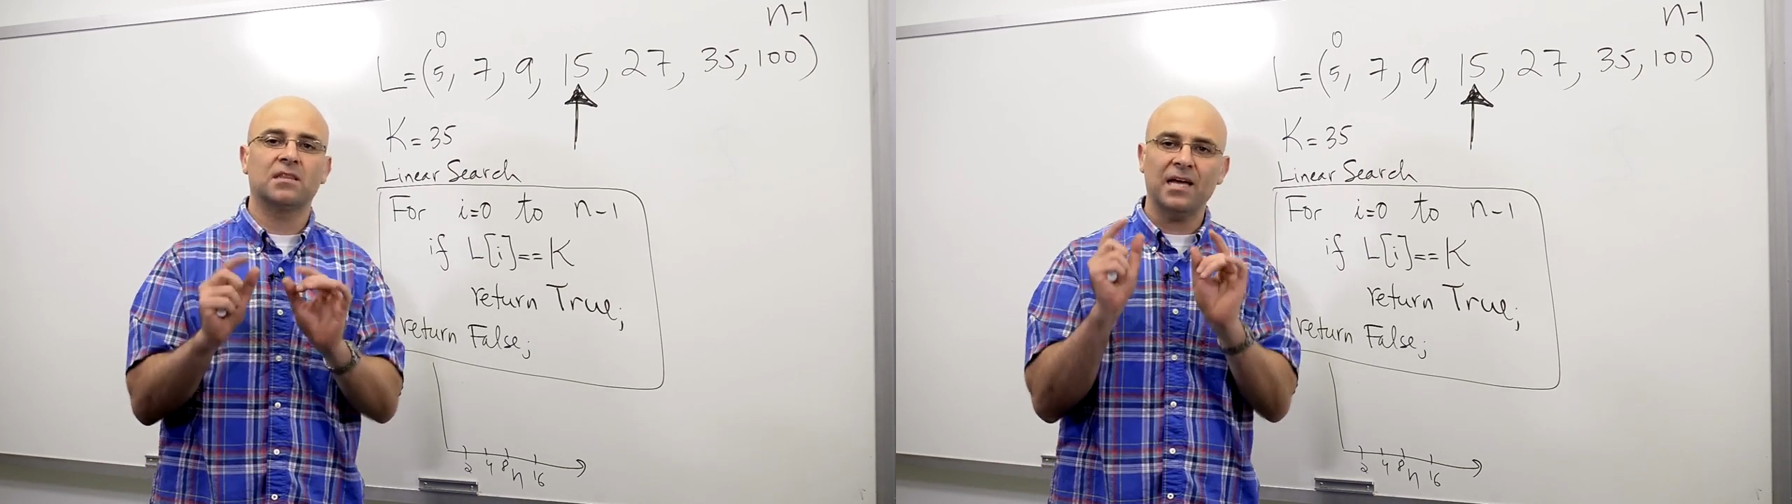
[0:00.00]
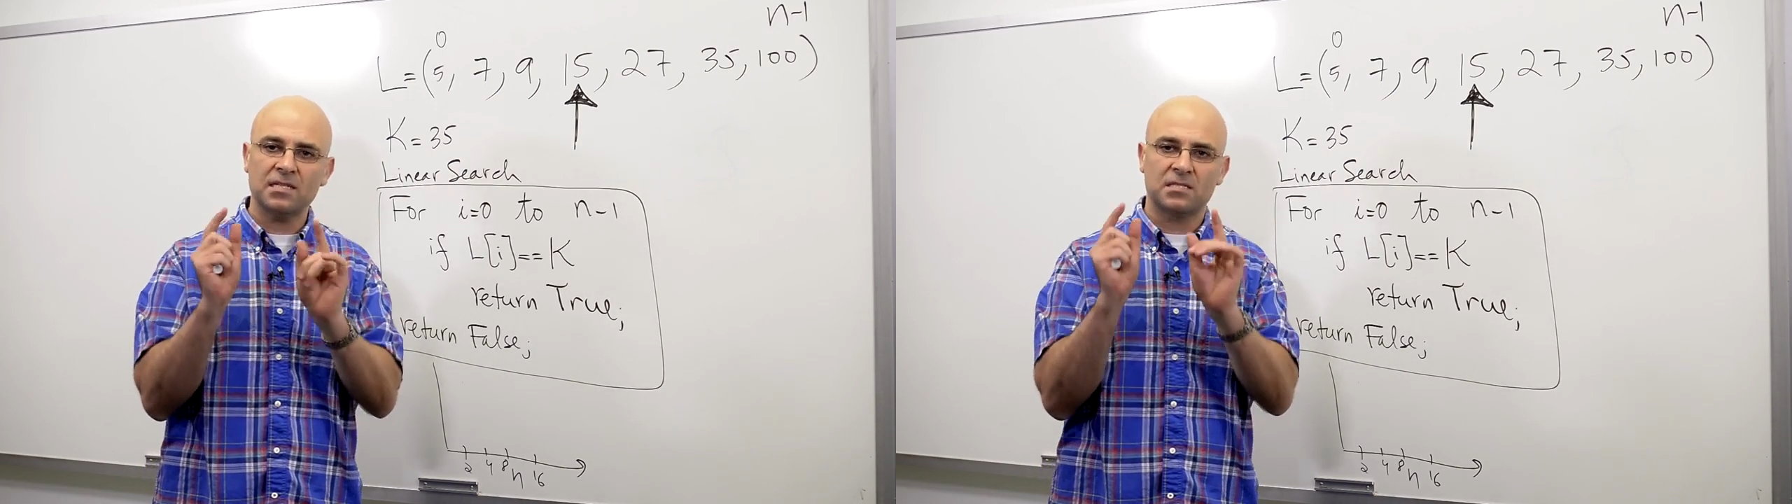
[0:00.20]

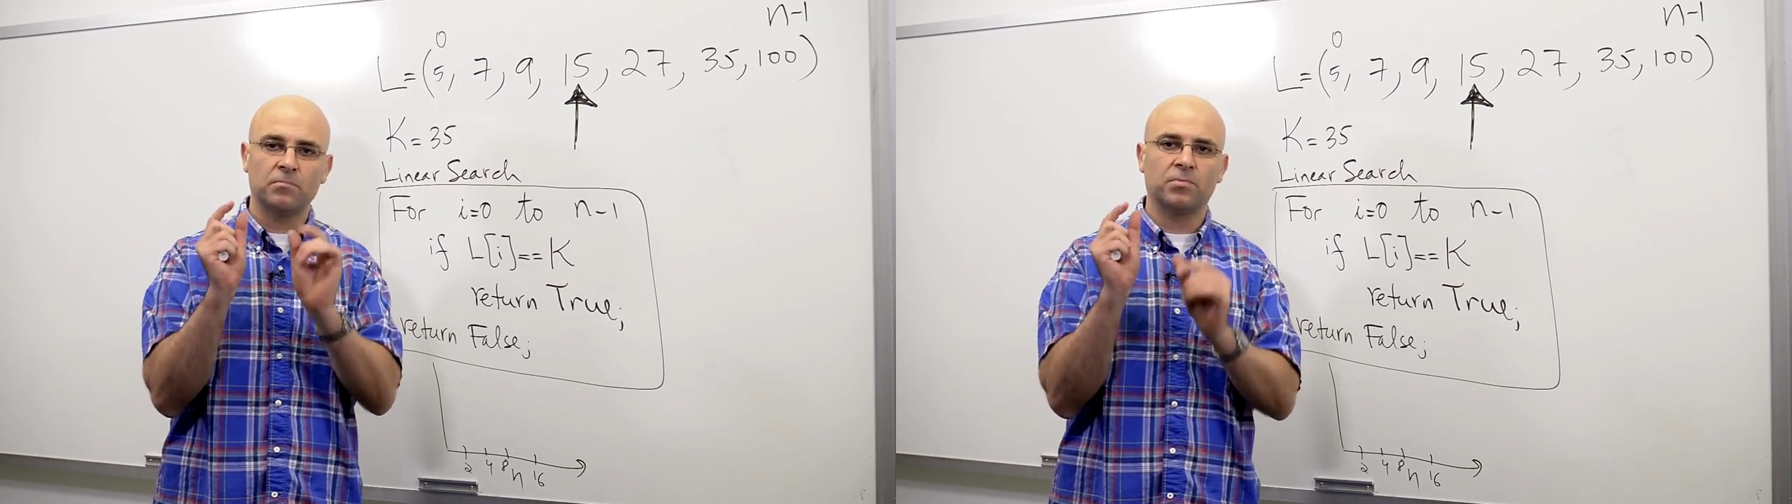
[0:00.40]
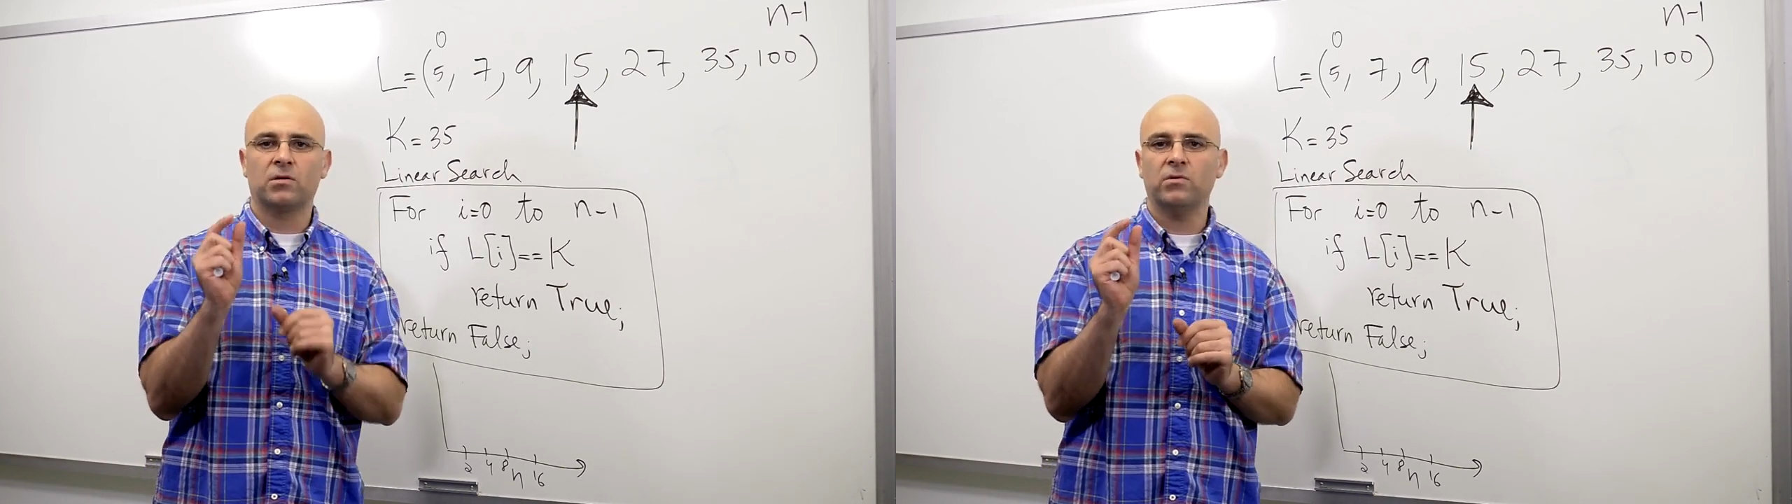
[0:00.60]
that
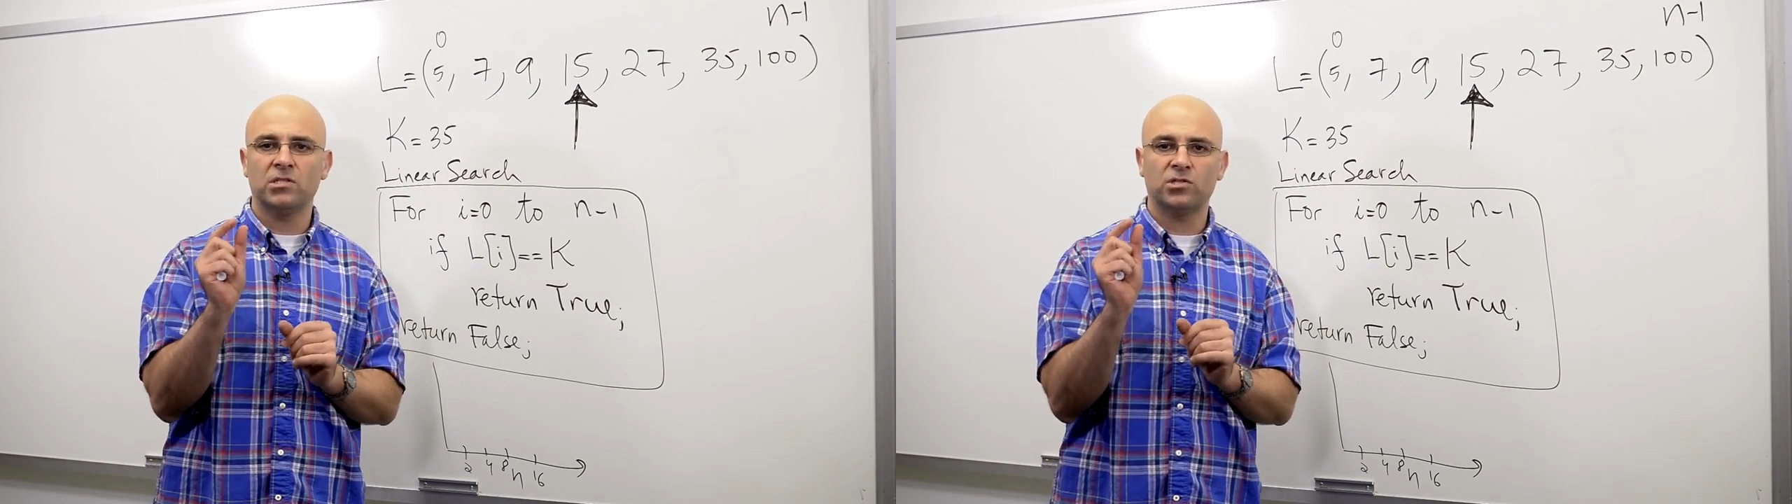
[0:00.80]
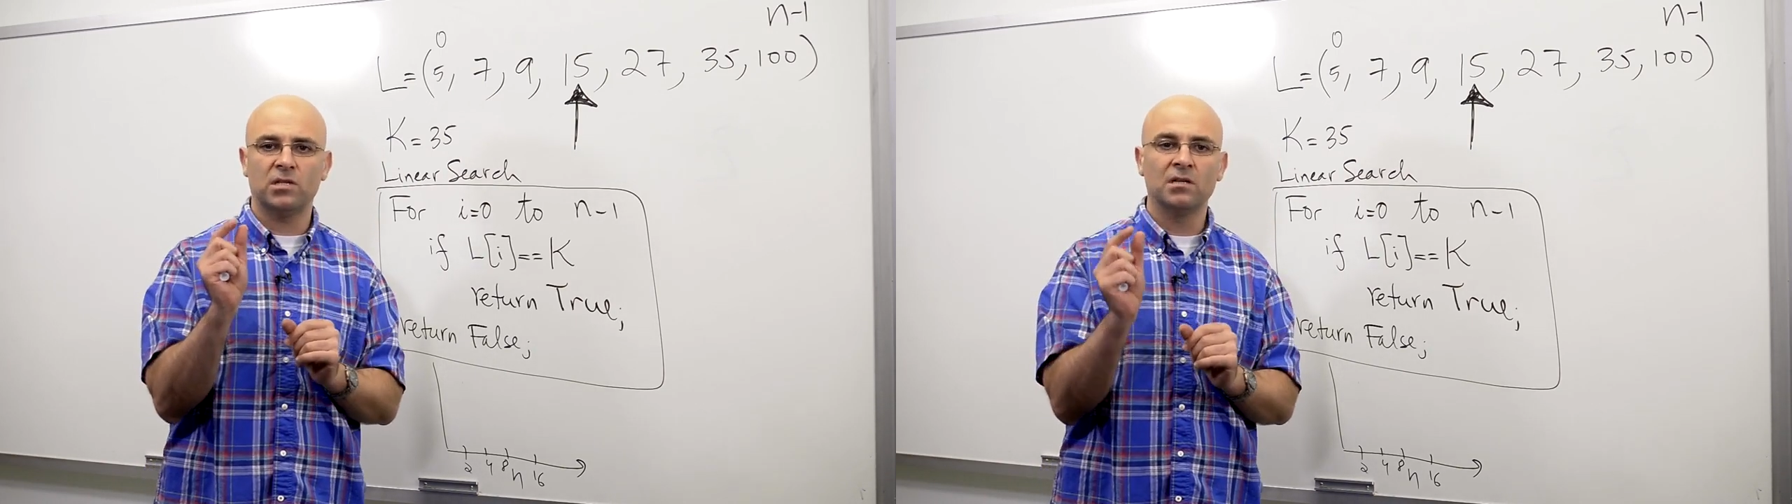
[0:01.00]
simple
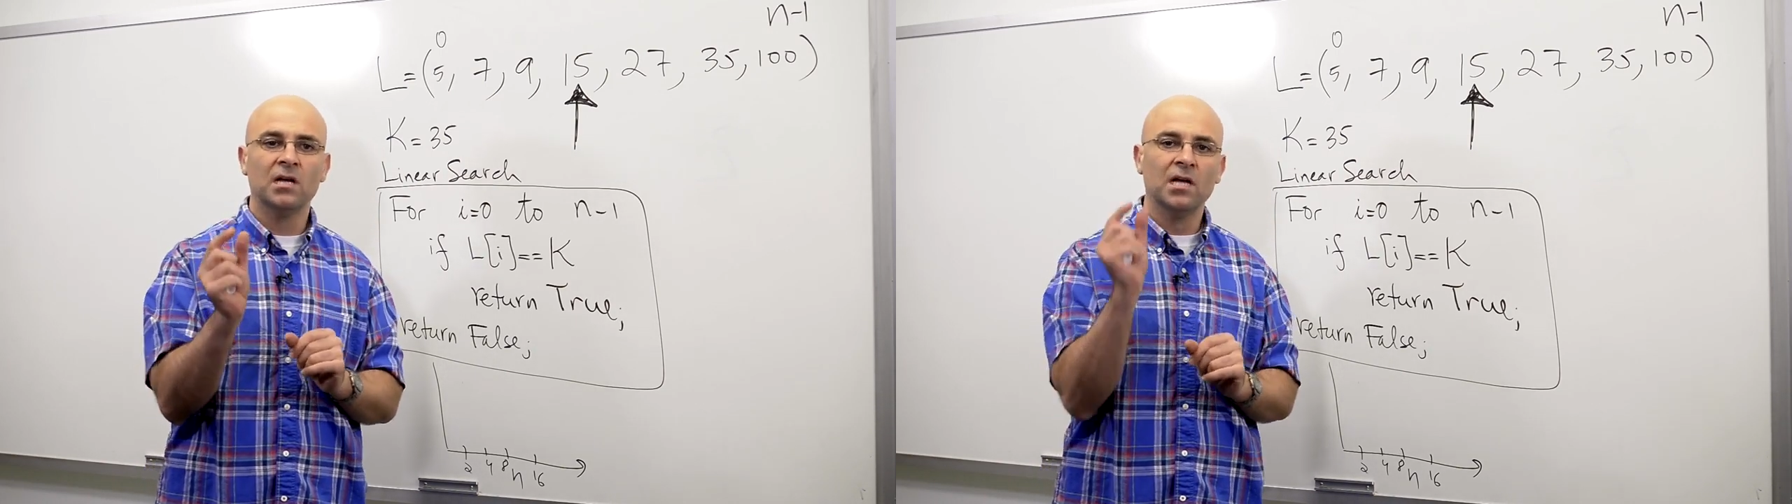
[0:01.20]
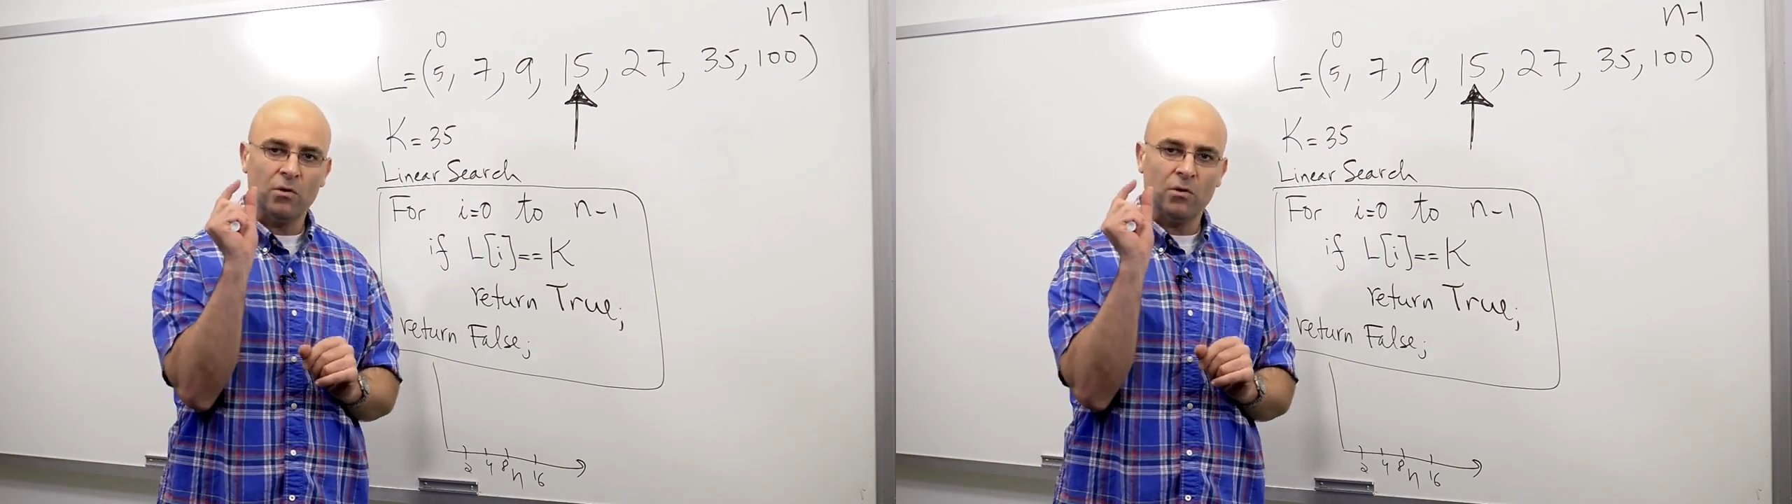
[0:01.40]
question,